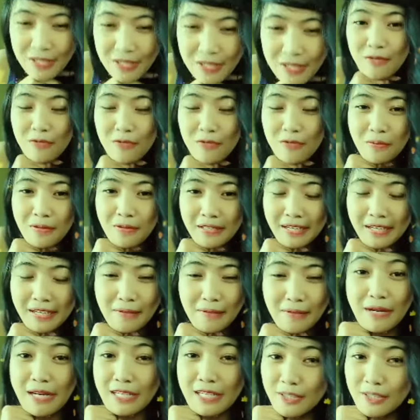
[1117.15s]
and it will be
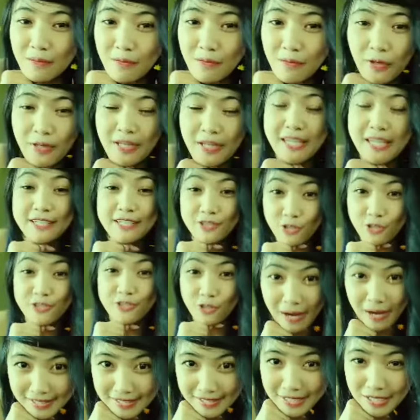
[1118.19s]
like much more
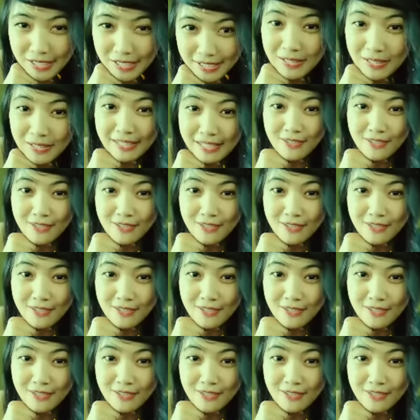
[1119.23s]
interacting.